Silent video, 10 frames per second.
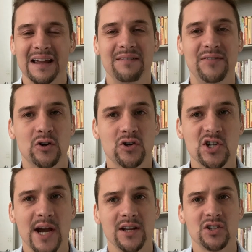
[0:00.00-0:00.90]
If you could
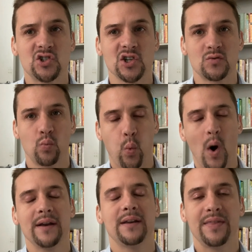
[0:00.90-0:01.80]
change just
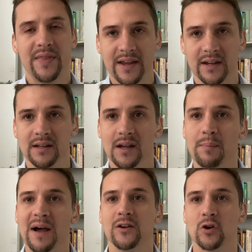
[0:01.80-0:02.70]
one thing
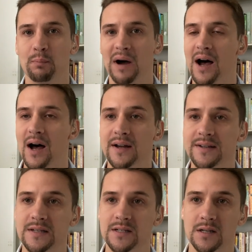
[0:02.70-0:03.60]
about your
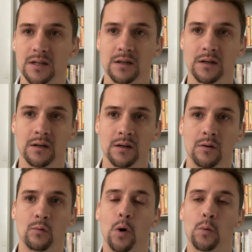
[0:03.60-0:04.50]
past,
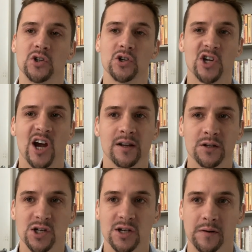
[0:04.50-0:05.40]
what would you
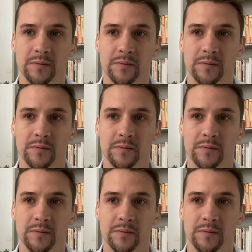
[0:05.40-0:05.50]
change?